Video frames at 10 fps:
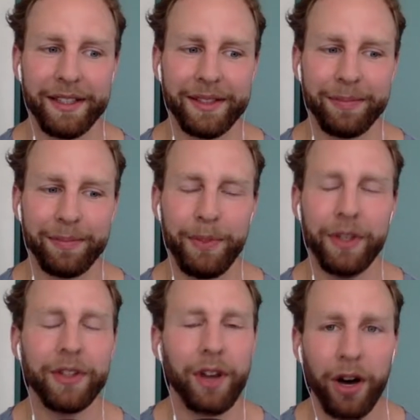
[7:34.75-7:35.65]
build
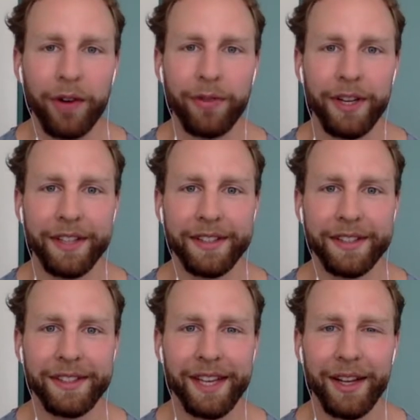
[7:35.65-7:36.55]
confidence.
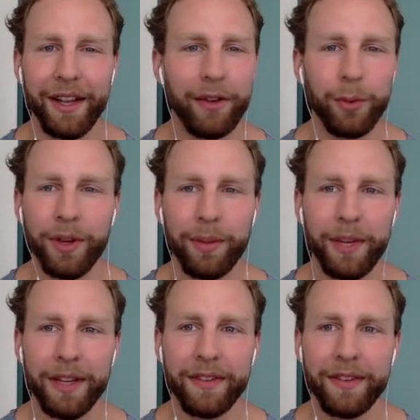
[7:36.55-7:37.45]
That was one of the
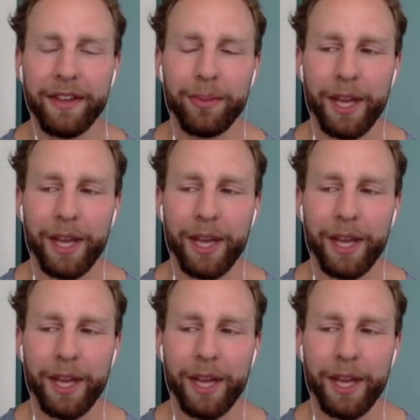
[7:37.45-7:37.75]
biggest things, man.